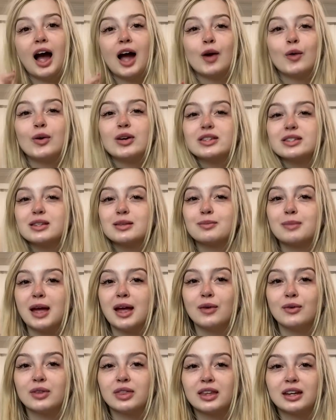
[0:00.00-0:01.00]
I wasn't
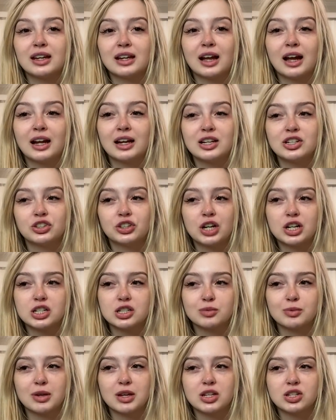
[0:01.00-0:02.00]
met with any kind of
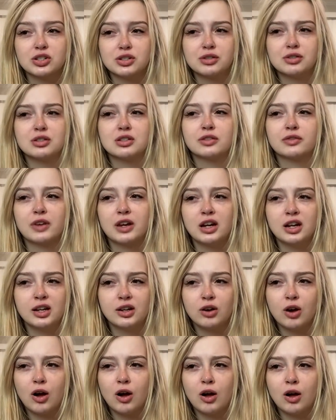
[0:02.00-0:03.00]
judgment. She was very
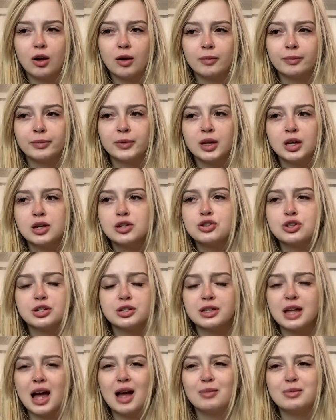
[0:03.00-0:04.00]
calm. She
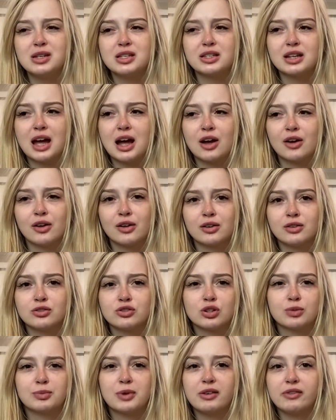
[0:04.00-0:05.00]
sat me down,
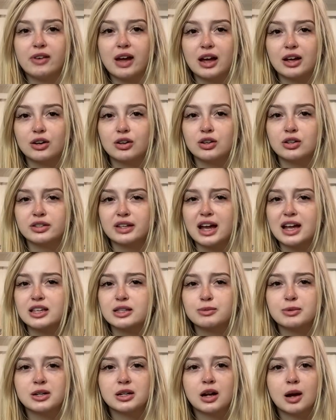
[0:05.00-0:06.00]
took my vitals,
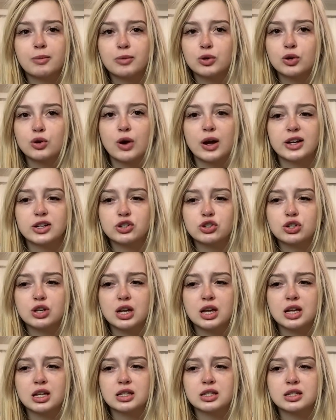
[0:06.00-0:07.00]
asked me a couple
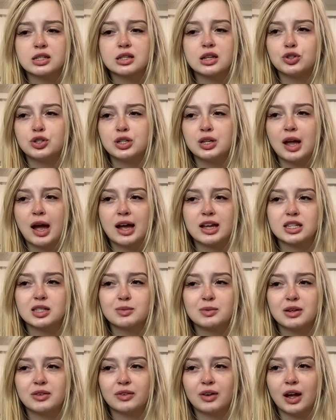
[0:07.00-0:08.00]
questions. She asked
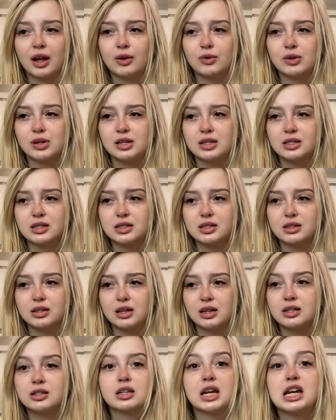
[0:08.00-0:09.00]
me if I was
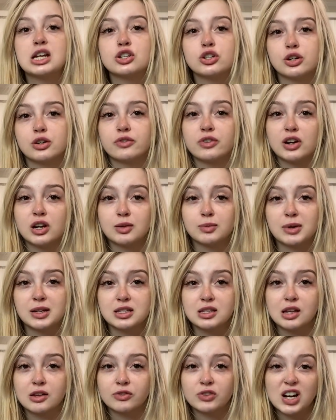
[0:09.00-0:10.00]
in danger of hurting
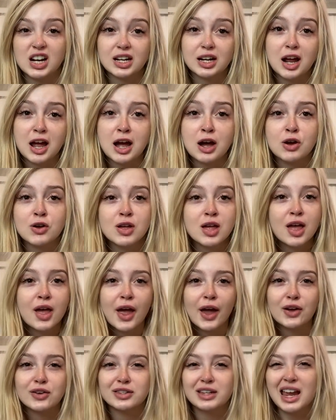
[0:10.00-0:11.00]
myself right now.
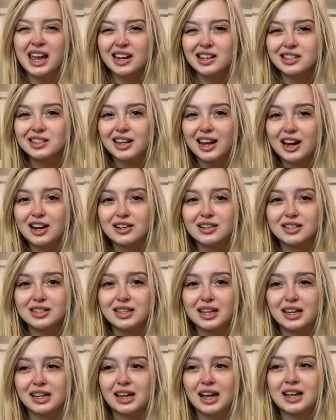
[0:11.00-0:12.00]
I was kind of scared to
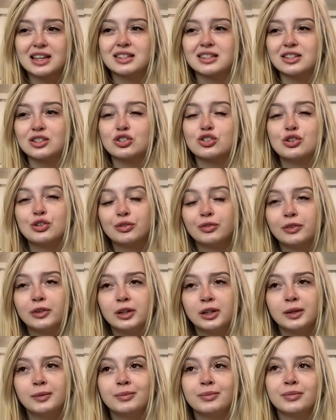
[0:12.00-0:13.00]
say yes, and
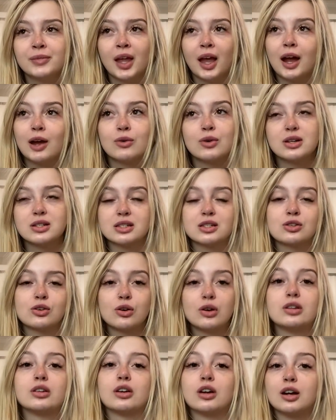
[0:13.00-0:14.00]
truthfully, I wasn't
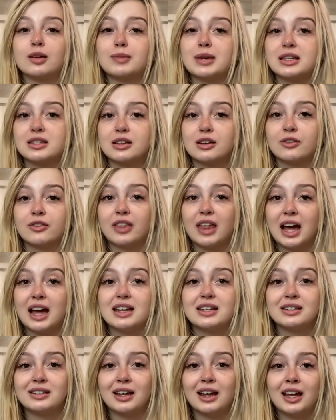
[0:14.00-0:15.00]
going to hurt myself
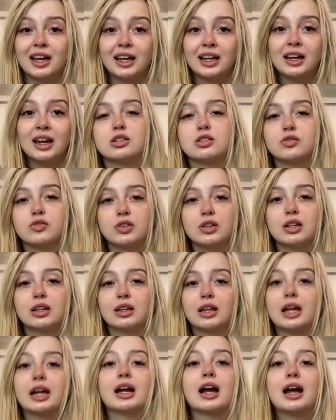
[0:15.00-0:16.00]
that day. And I was feeling
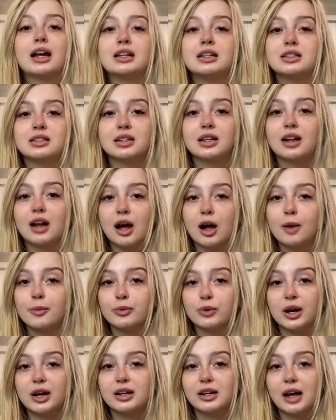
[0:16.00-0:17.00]
like I need to get help
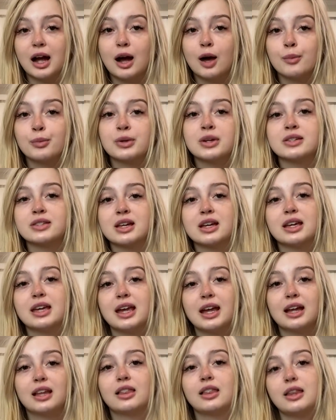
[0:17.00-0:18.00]
right now because I
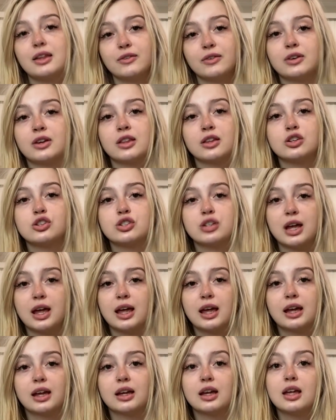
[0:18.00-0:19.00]
can't live another
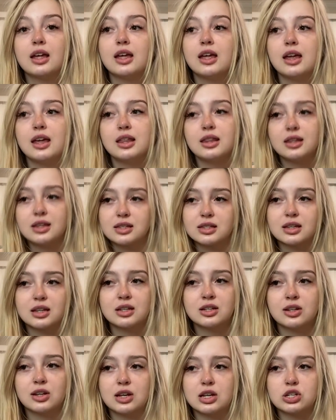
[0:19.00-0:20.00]
day in this
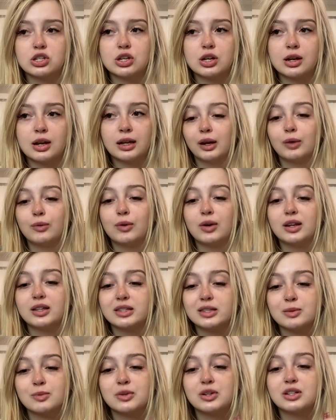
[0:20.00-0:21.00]
condition. And I
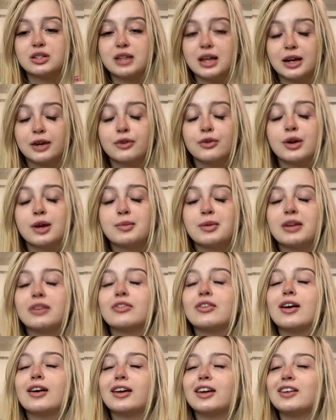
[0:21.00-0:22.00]
wanted someone to take away my
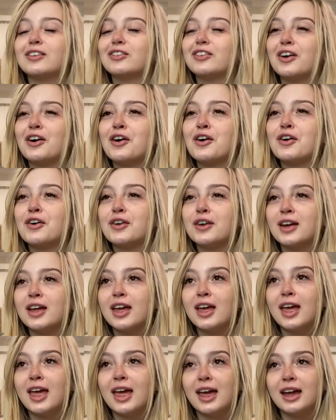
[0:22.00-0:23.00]
fucking phone
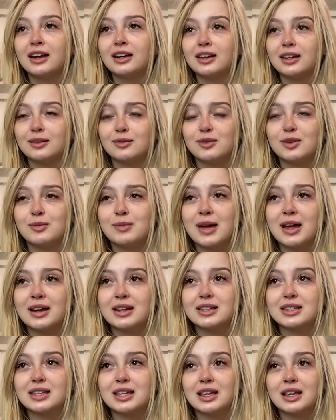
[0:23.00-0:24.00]
and give me
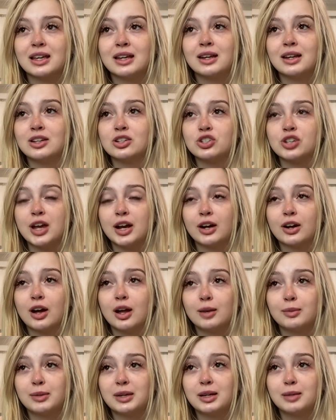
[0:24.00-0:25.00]
medicine and check
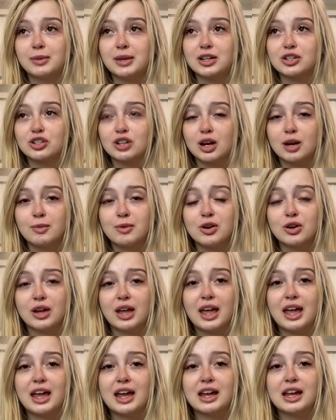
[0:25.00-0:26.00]
on me and make sure I'm
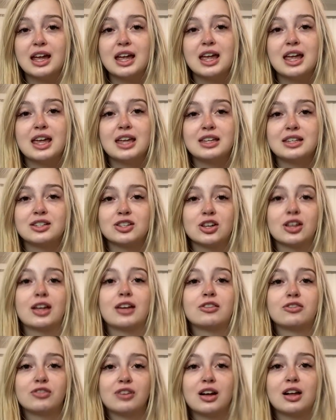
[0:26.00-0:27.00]
okay until
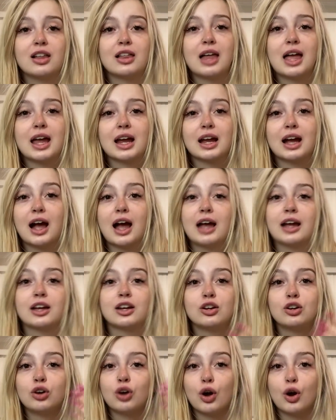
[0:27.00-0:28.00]
I felt like I
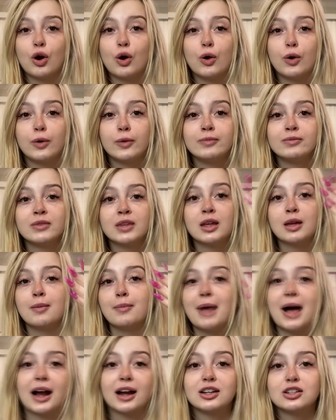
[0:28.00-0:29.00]
can go
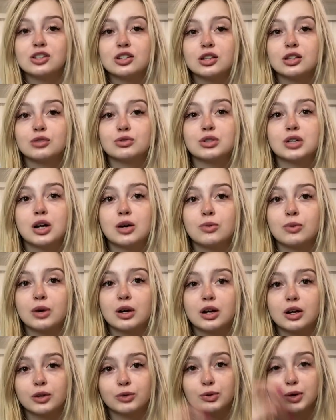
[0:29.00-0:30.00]
back into the real
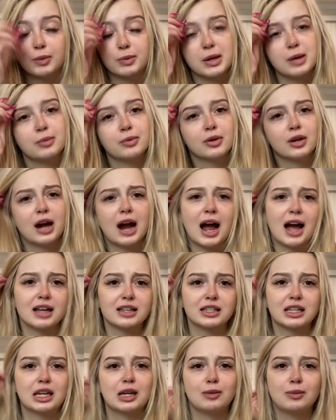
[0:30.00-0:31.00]
world where people are
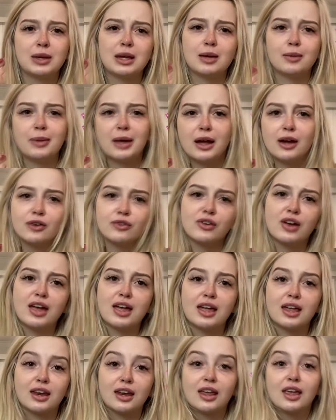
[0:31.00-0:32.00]
asking me about
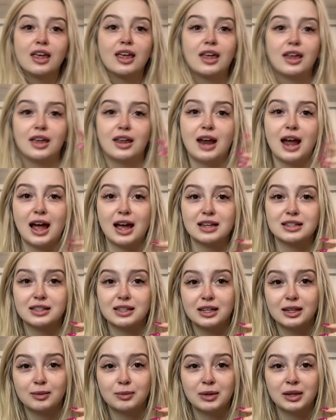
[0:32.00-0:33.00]
rent and
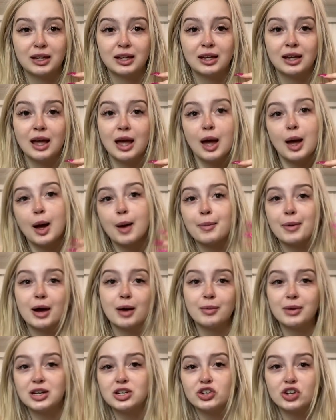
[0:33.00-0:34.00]
asking me
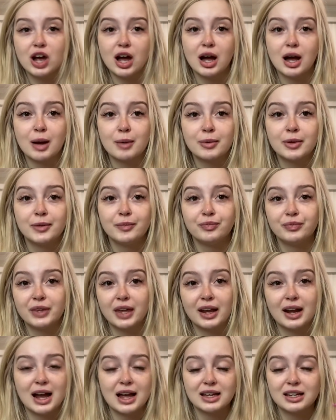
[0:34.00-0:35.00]
about my job
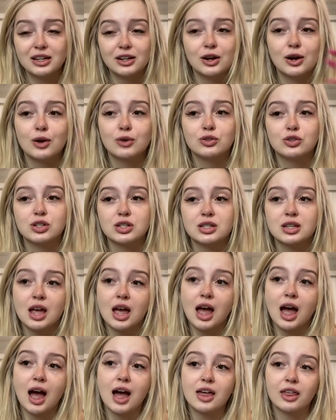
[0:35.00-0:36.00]
and you know, just
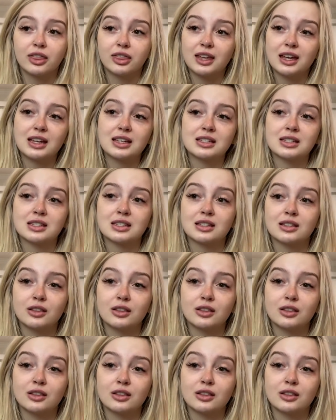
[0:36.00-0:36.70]
things,